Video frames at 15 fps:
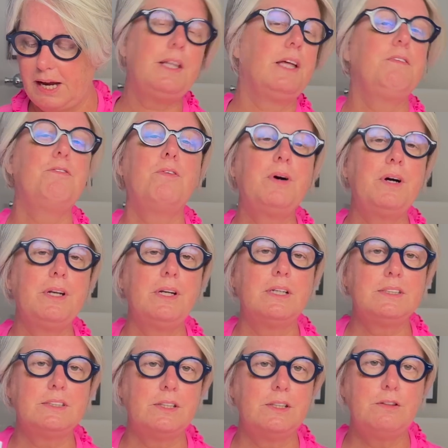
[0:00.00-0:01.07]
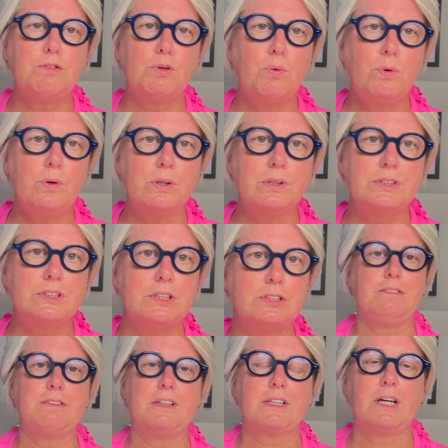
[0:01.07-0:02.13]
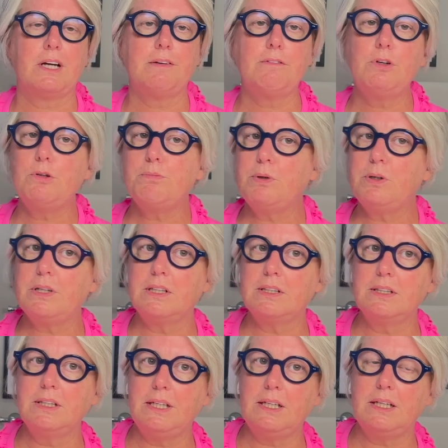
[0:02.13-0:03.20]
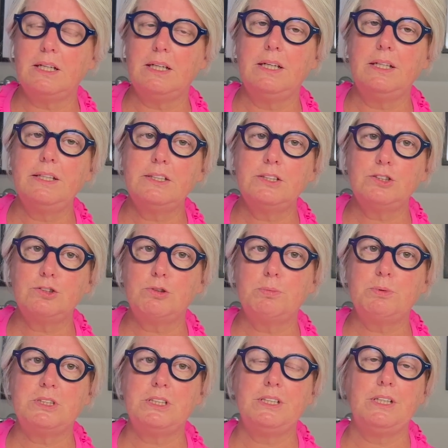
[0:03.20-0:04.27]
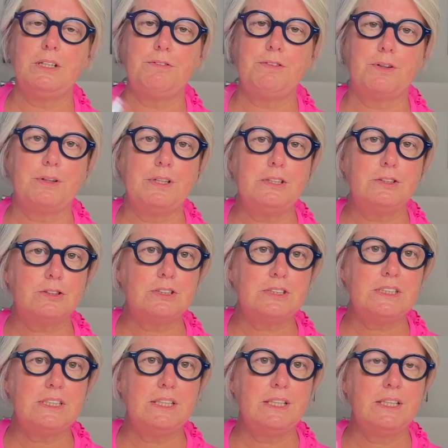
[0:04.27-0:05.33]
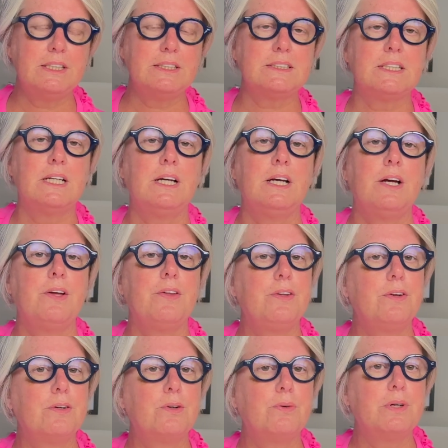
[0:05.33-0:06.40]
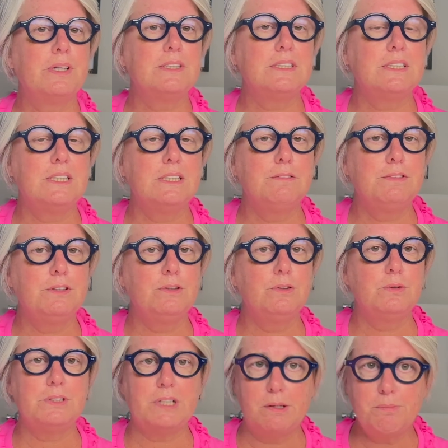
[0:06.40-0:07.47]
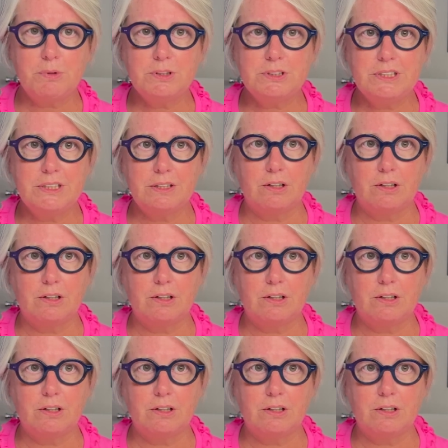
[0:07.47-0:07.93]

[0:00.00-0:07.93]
They've won a ton of awards. In fact, I'm going to put a link in the description. If you're interested in this, they're going to give you 10%